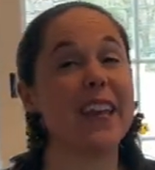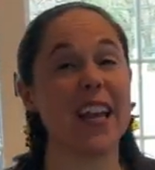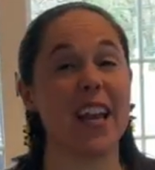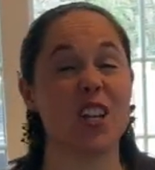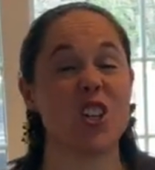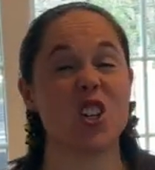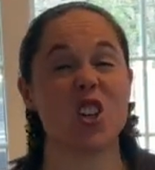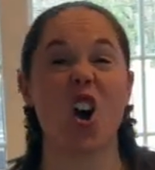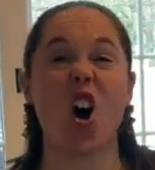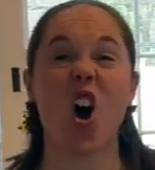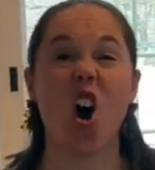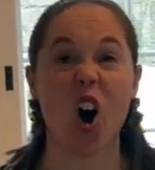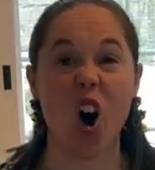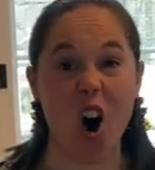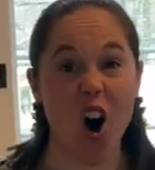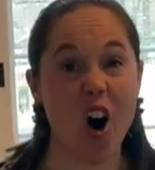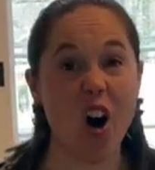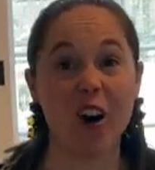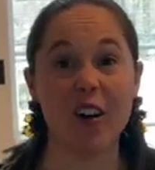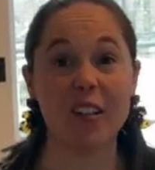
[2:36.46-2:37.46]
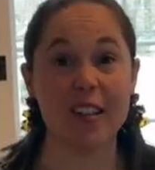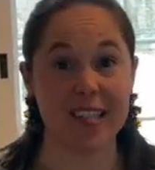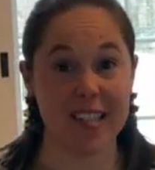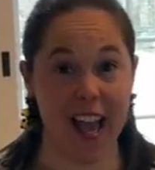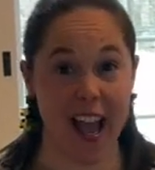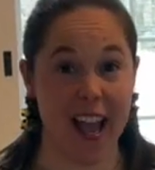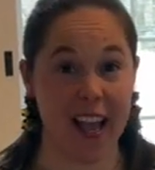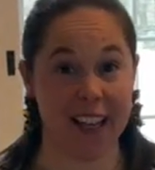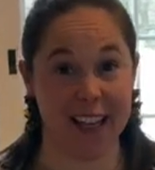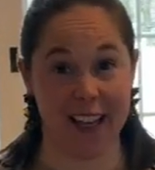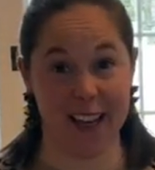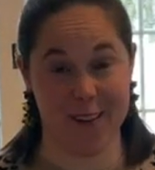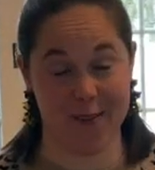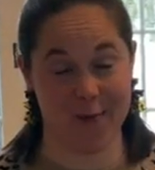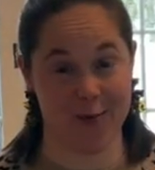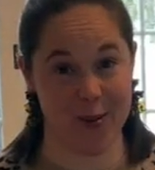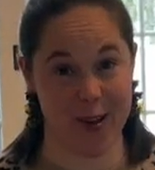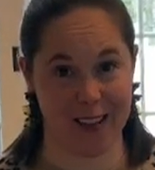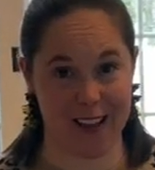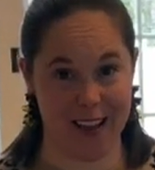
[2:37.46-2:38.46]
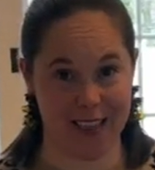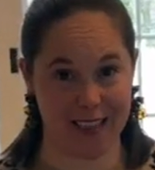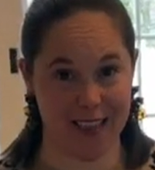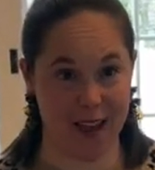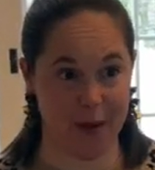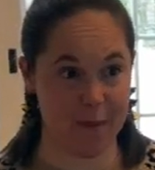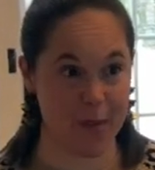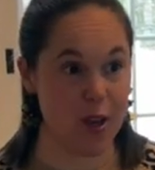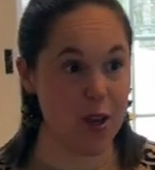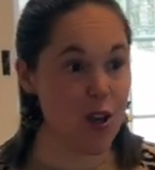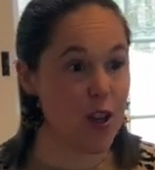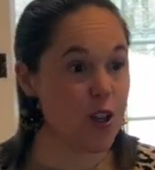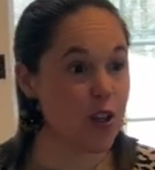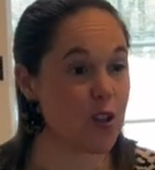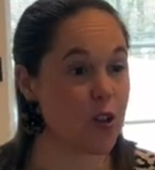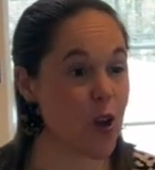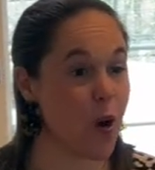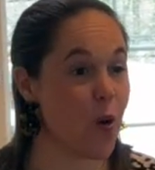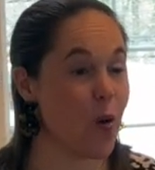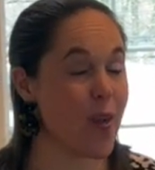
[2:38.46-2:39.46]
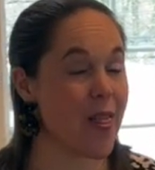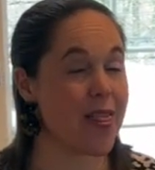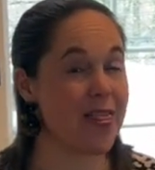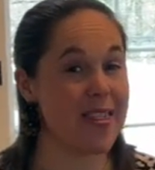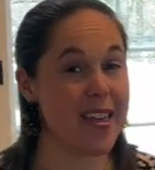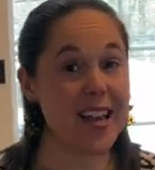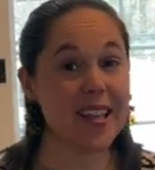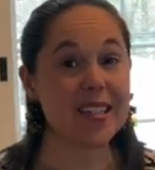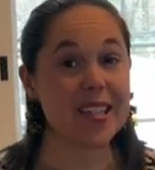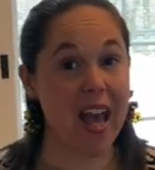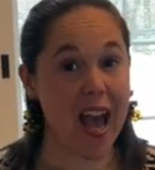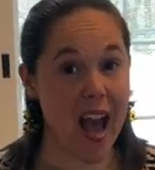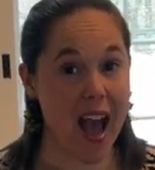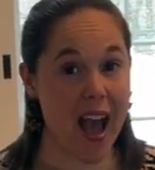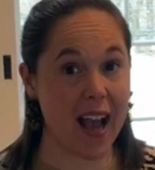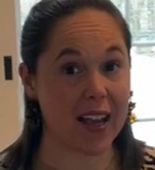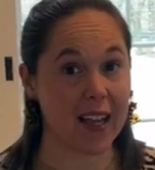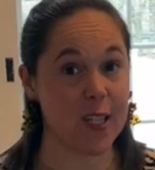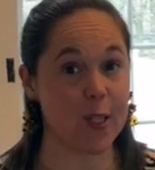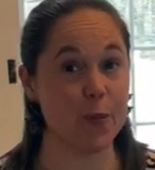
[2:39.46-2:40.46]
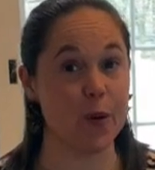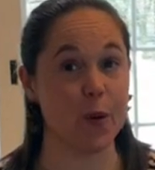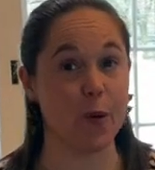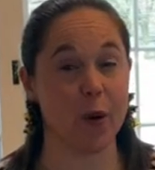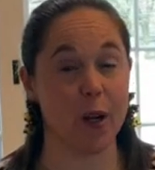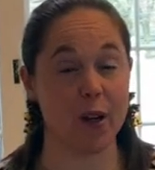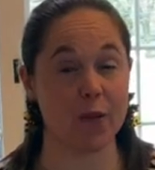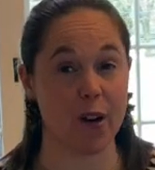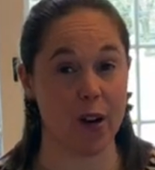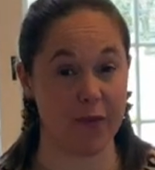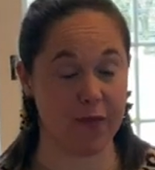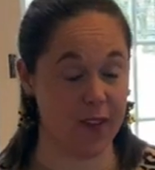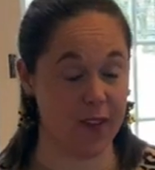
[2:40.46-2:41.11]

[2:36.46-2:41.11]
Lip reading: kitchen all day if we let them. So this hack has been one of our